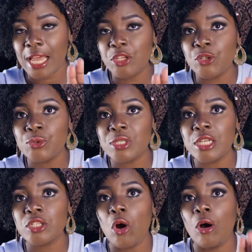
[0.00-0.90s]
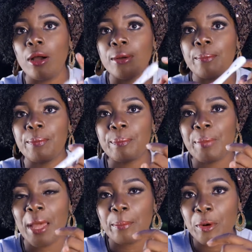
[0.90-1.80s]
I use it on
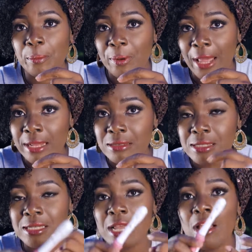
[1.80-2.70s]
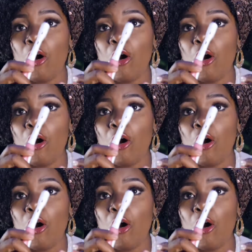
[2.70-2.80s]
pepper plants,